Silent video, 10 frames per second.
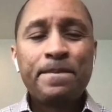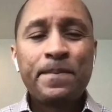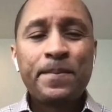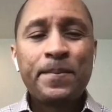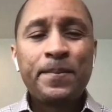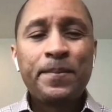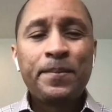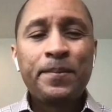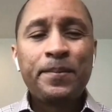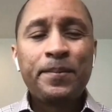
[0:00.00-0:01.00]

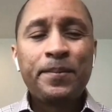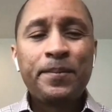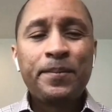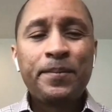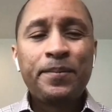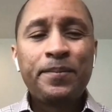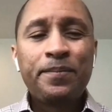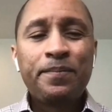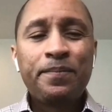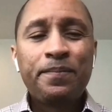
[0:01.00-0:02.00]

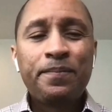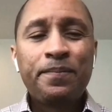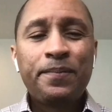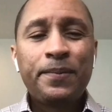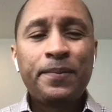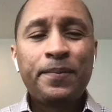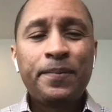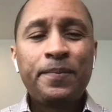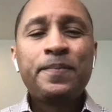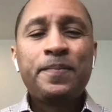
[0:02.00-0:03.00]

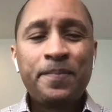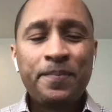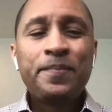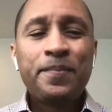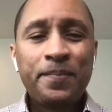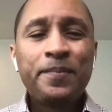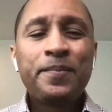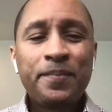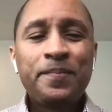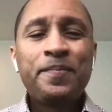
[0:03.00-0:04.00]

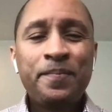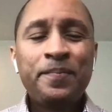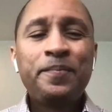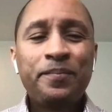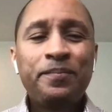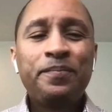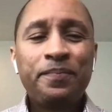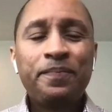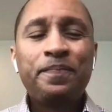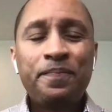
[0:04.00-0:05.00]

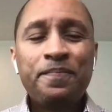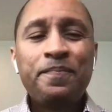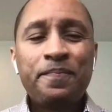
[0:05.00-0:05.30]
(silent)